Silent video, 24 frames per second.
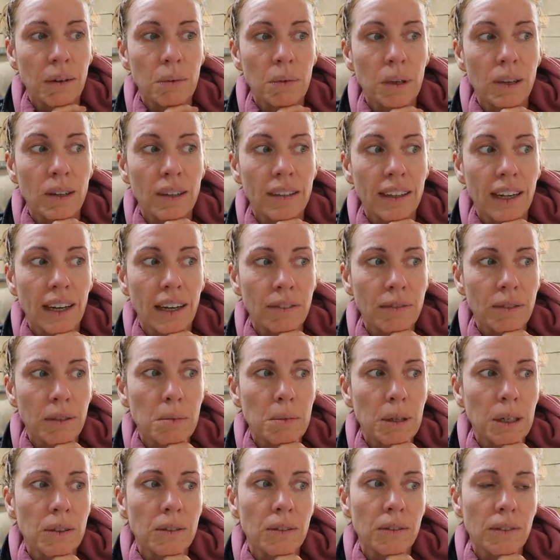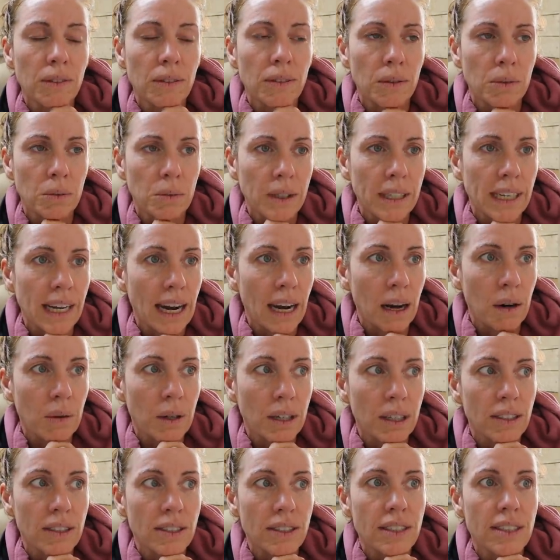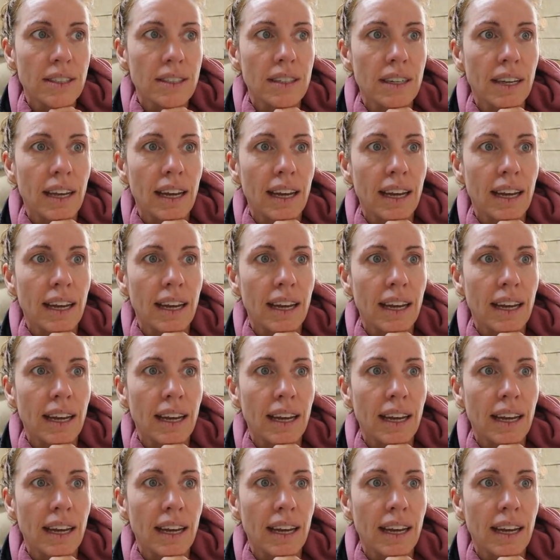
and we were in there for about 3 hours,